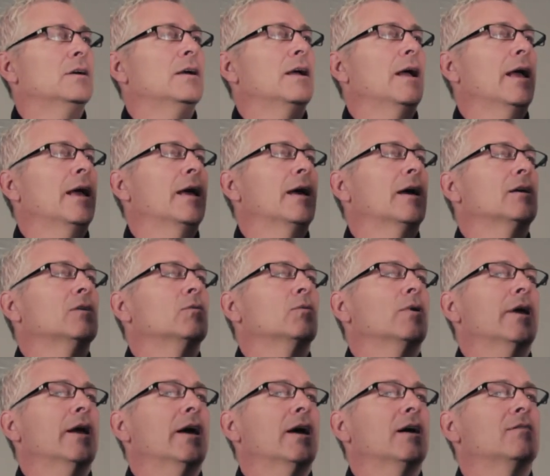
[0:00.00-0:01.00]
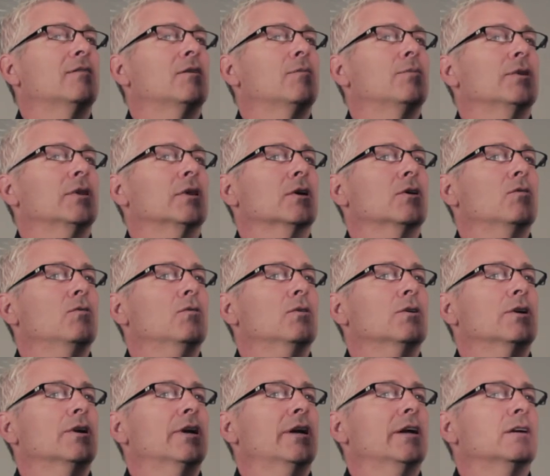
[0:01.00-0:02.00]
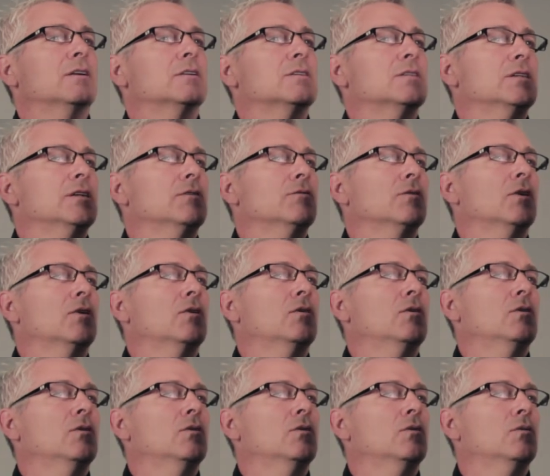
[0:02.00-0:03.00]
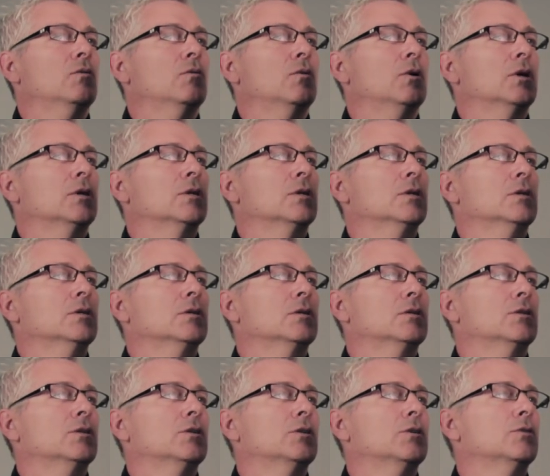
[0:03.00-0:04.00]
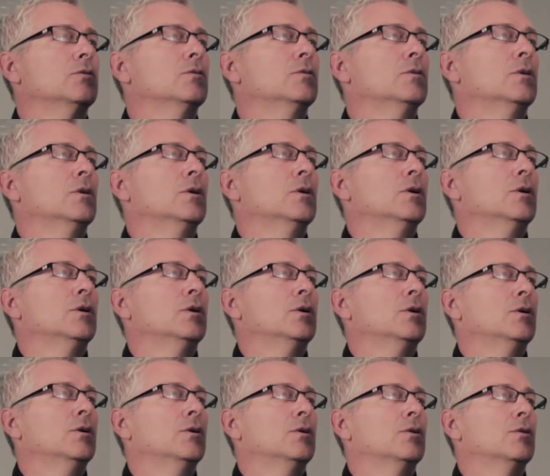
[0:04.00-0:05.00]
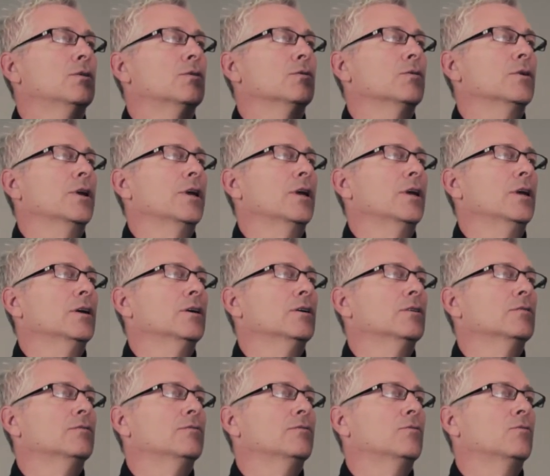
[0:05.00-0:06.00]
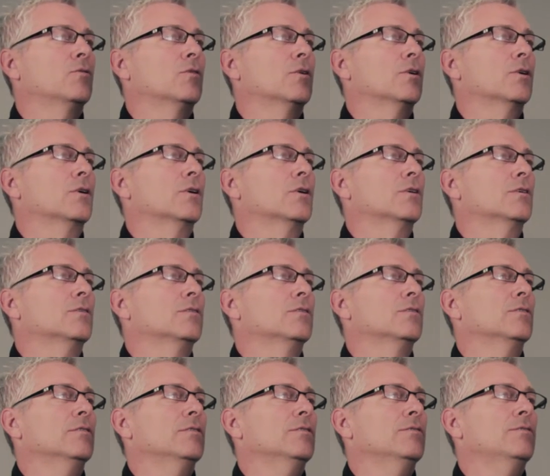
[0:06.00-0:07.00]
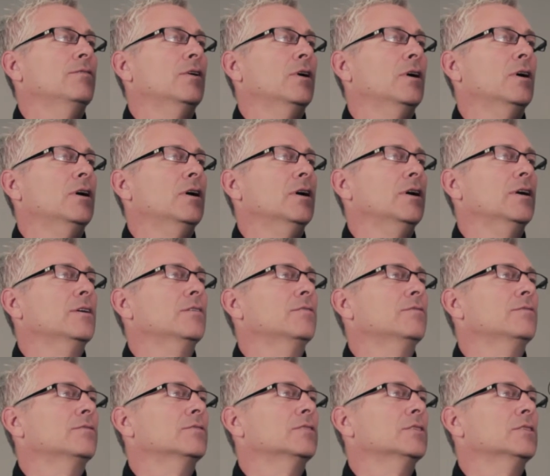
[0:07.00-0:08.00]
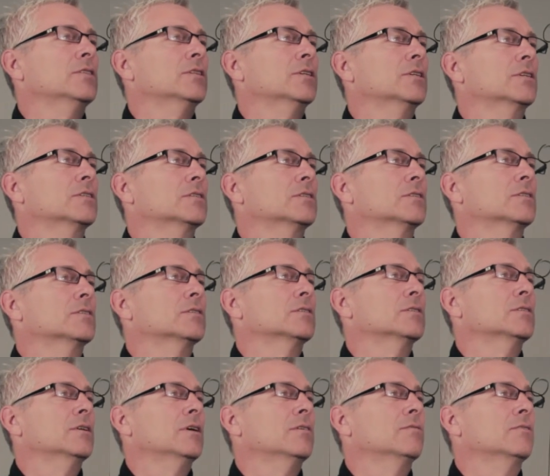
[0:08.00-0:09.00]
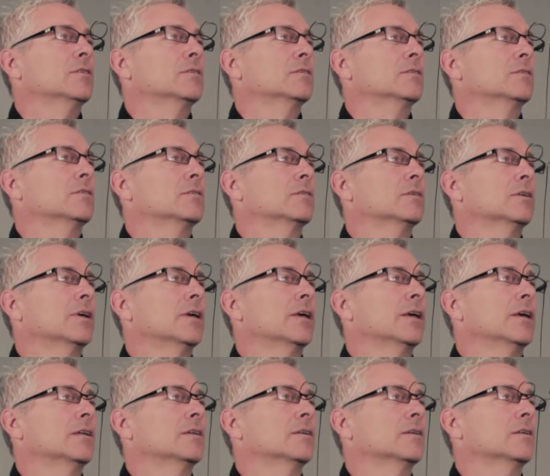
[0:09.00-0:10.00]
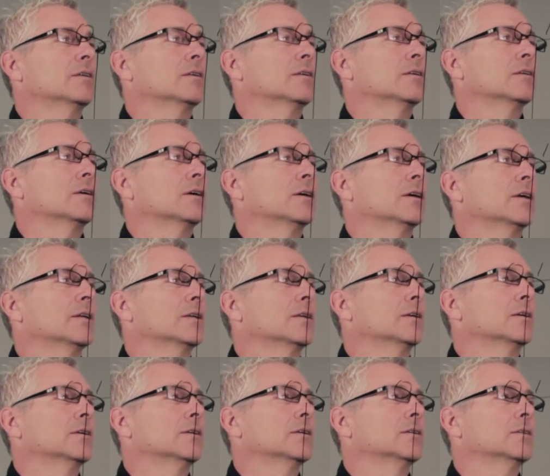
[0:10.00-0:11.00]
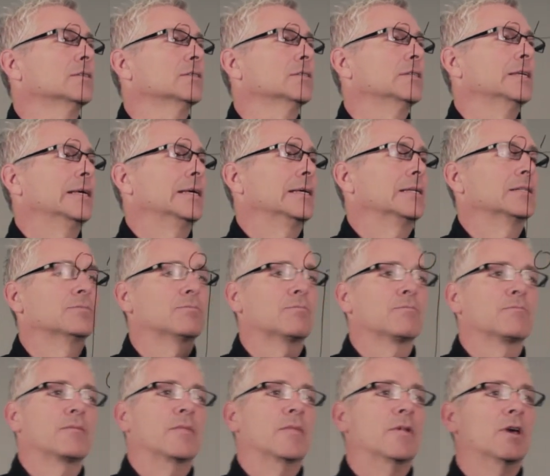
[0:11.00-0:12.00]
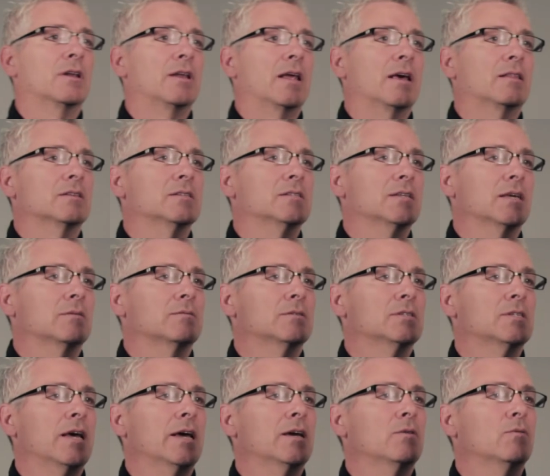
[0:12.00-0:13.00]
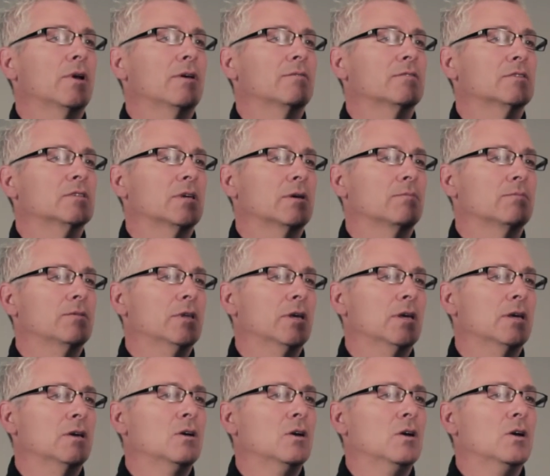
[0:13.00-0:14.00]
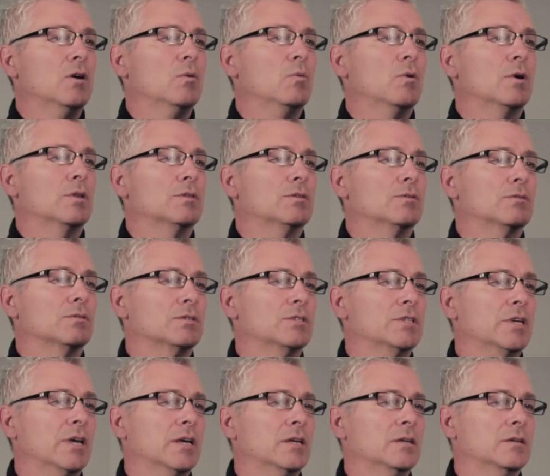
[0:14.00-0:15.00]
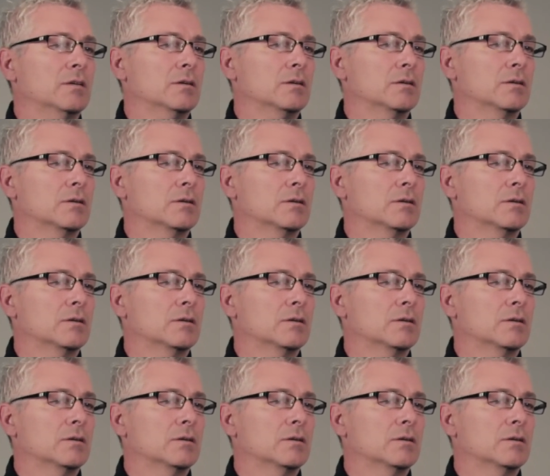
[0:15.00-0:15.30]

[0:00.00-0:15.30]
and we have up in the corner here 0, 1, 2, 3, 4, 5, 6, 7, 8, 9, 10. And down the same side we have the same thing, 1 through 10,